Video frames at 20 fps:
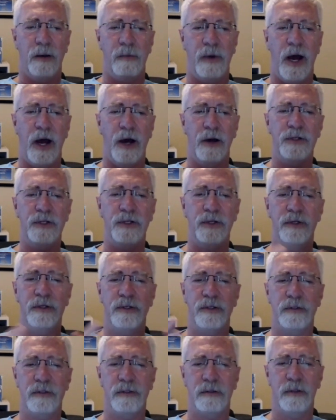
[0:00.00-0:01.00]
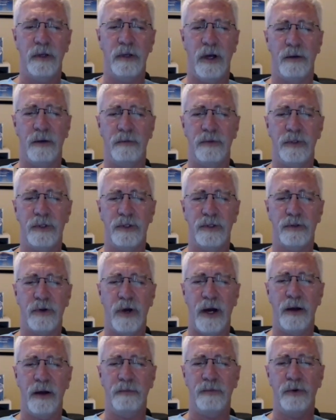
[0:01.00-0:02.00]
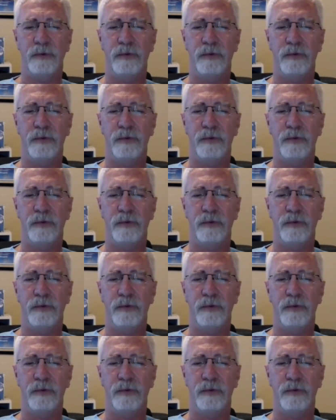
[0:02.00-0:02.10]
How do you describe